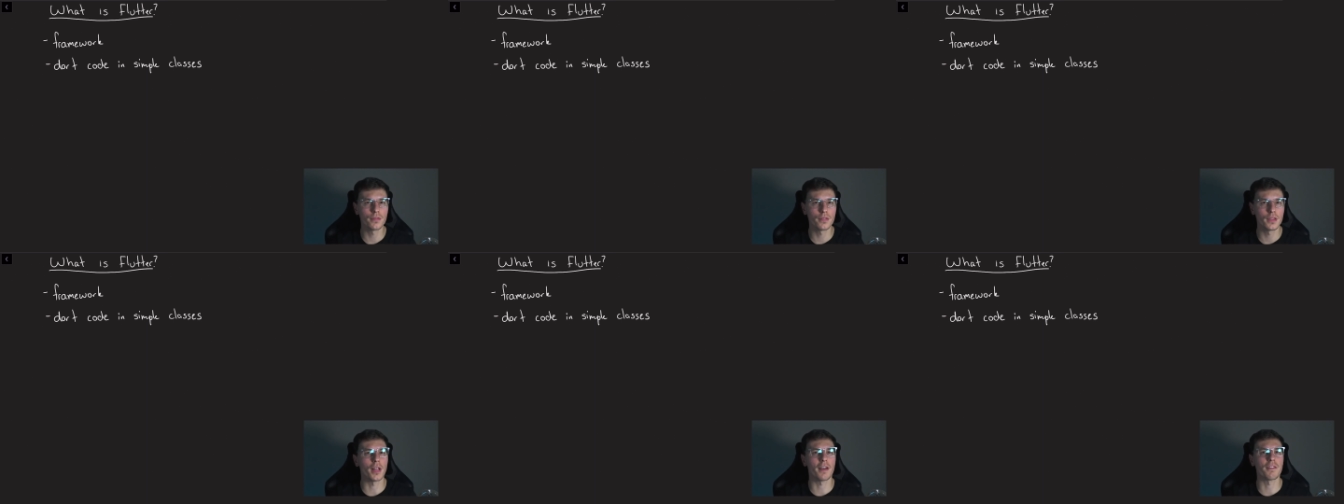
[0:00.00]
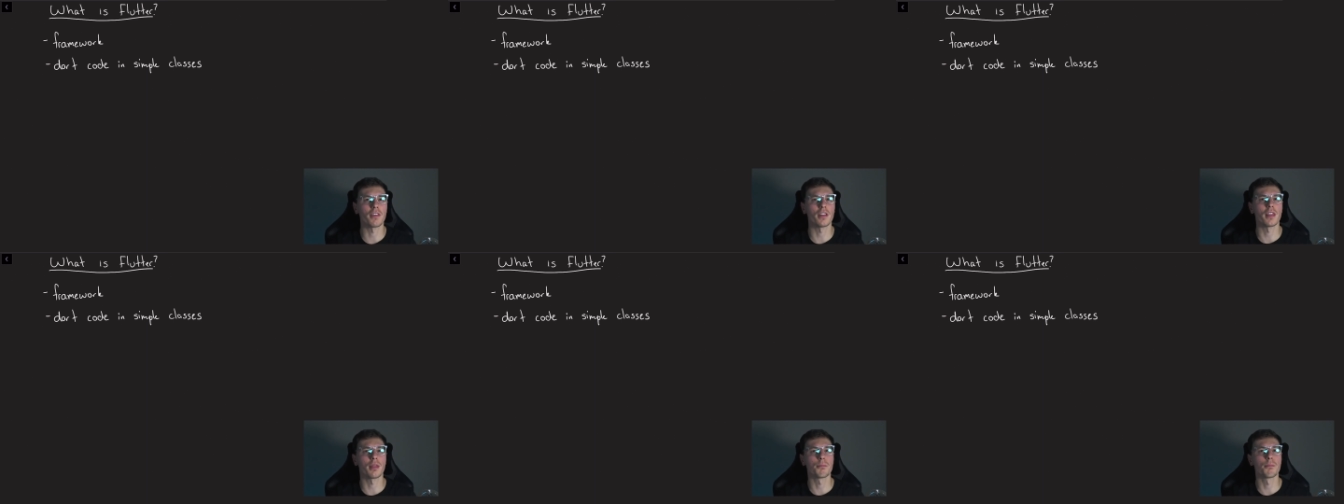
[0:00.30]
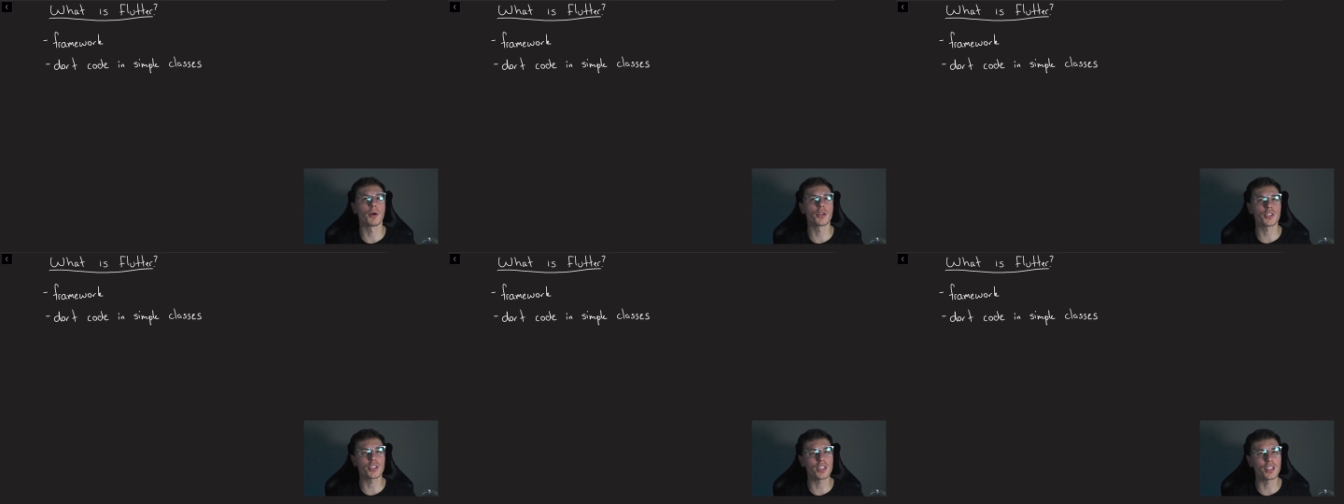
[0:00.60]
you'll have a
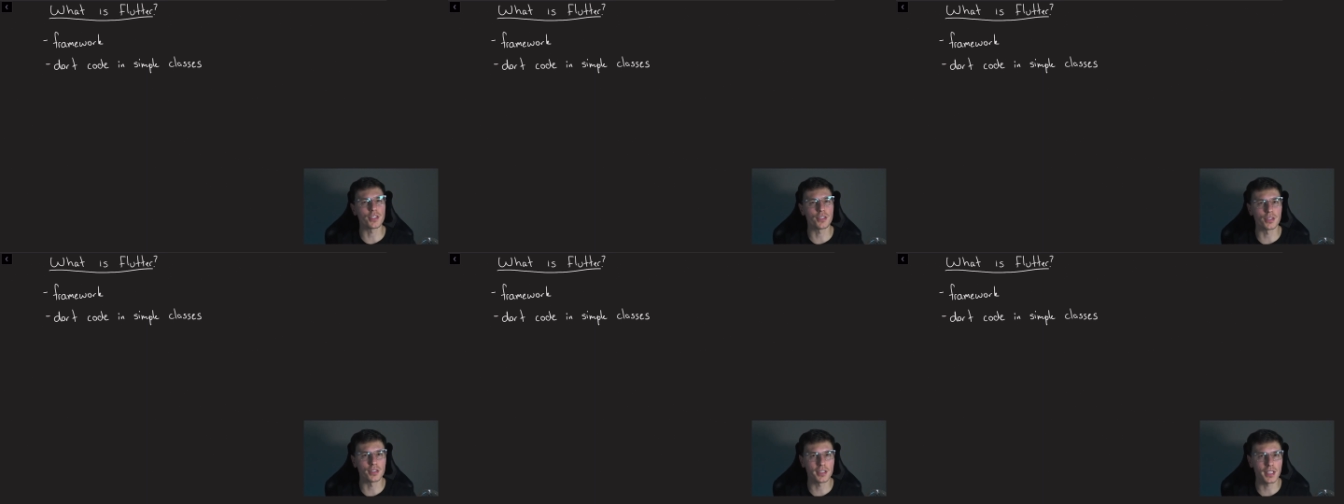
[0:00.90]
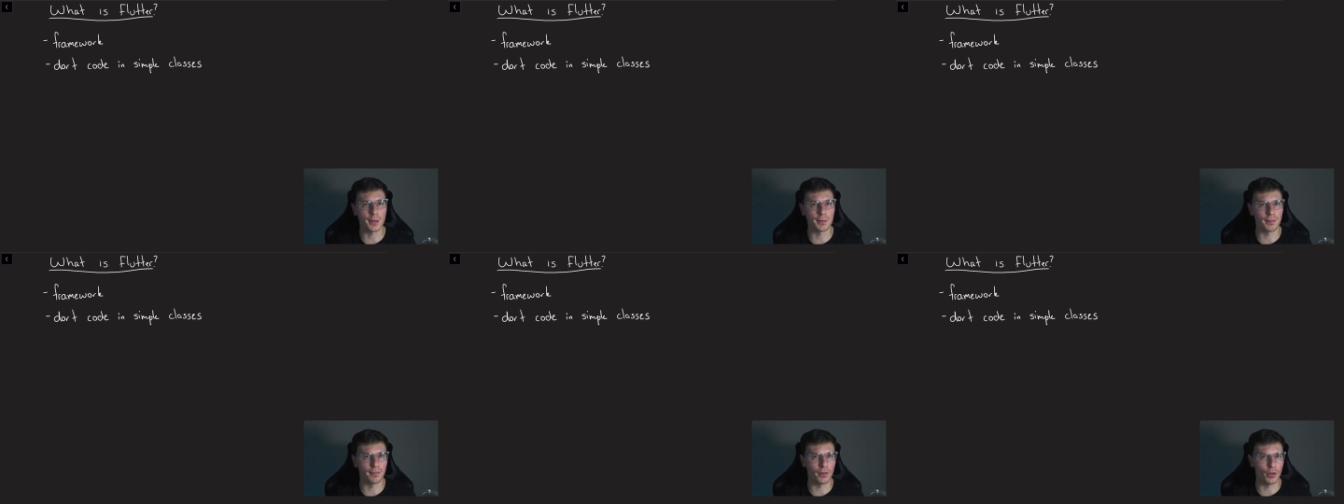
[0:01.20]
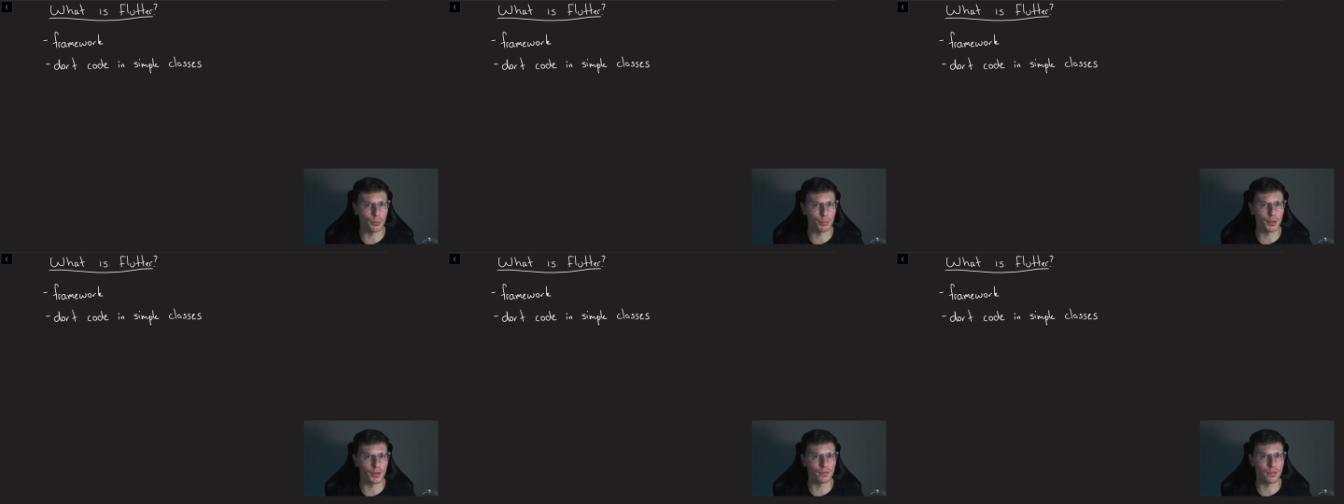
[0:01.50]
much easier time
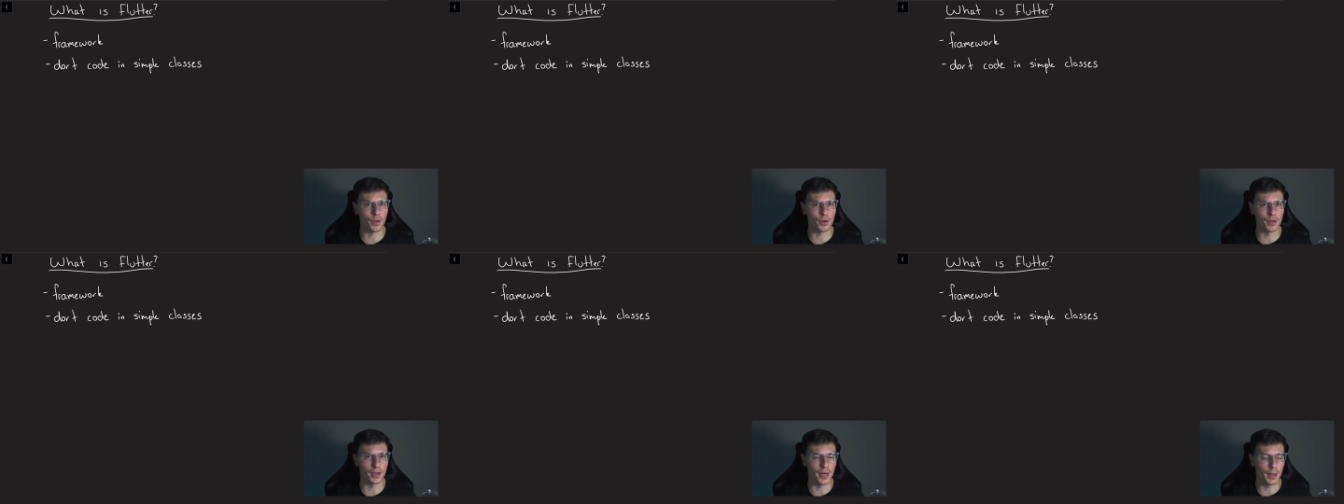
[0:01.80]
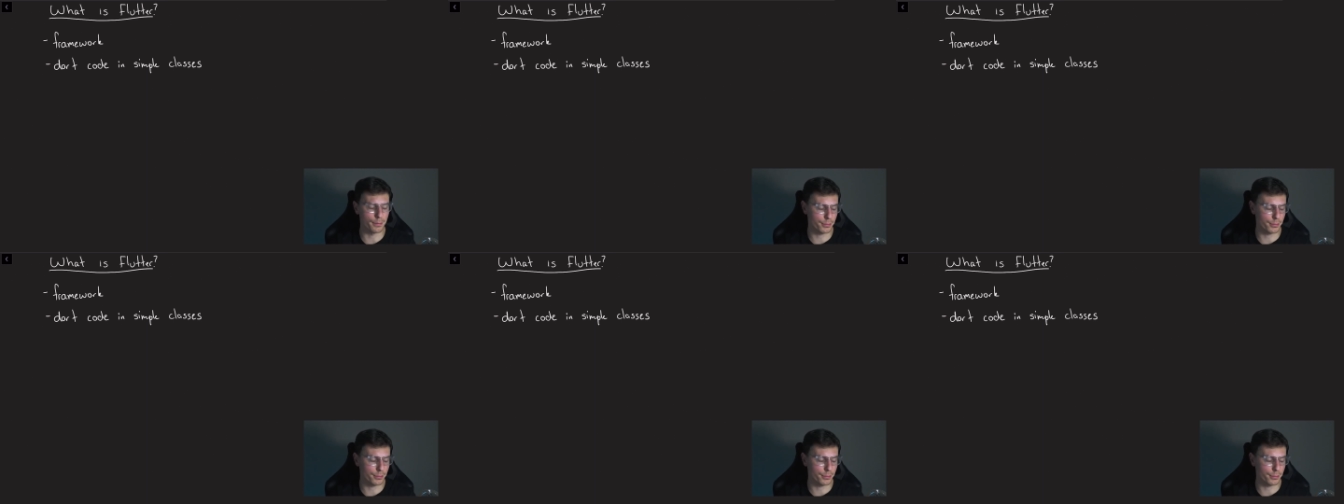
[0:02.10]
developing Flutter